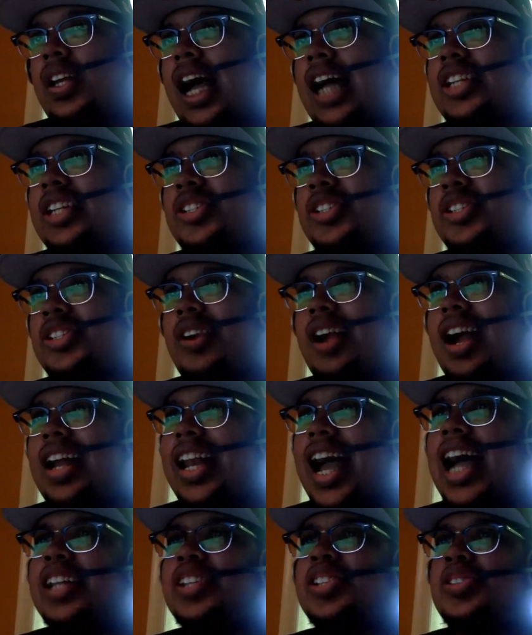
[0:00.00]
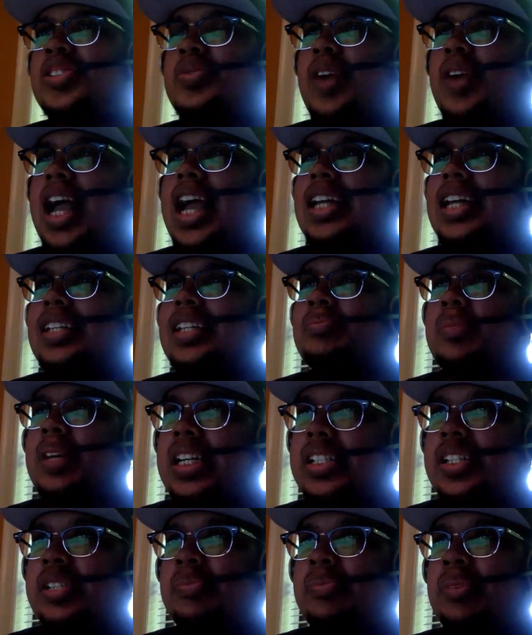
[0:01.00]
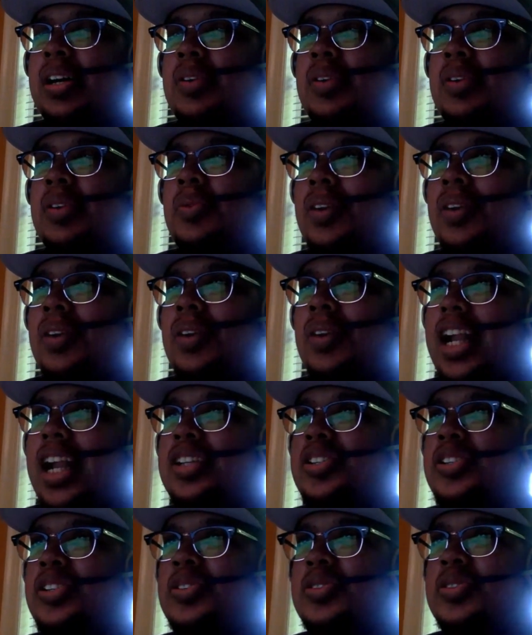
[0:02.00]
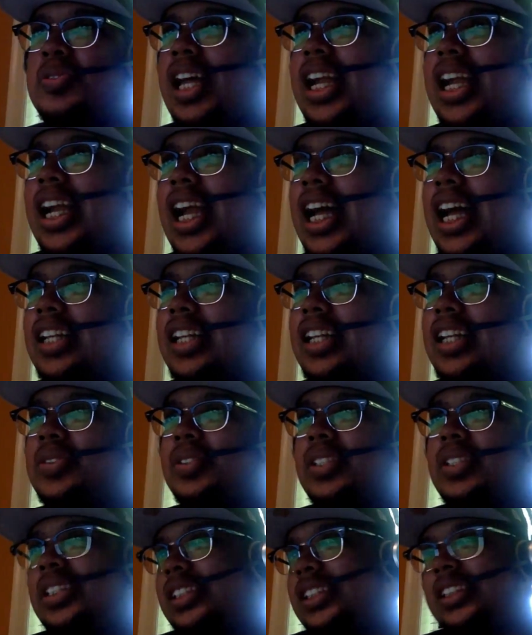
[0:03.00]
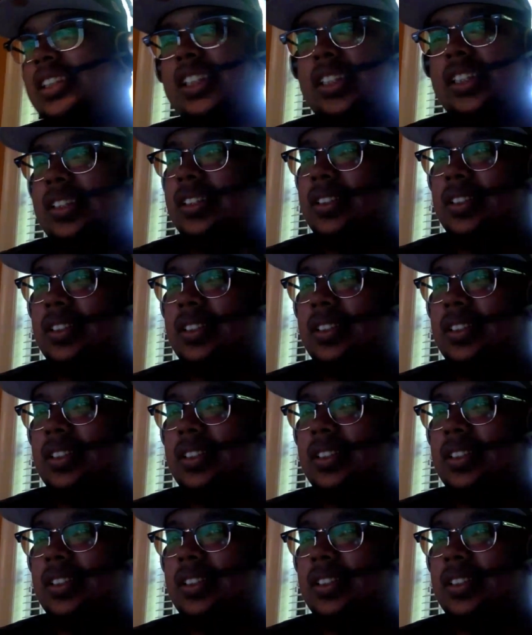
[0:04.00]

I try not to as much, but when I do, like I do listen to